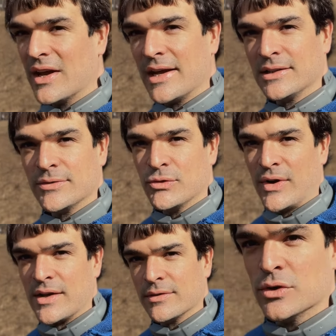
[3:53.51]
at level
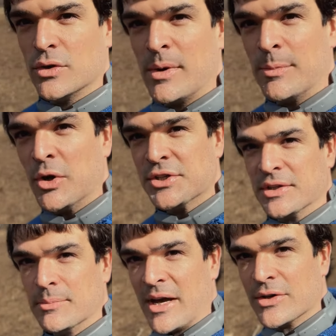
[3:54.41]
5. So I'm approaching
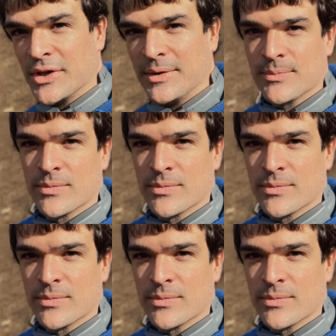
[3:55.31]
the boundary.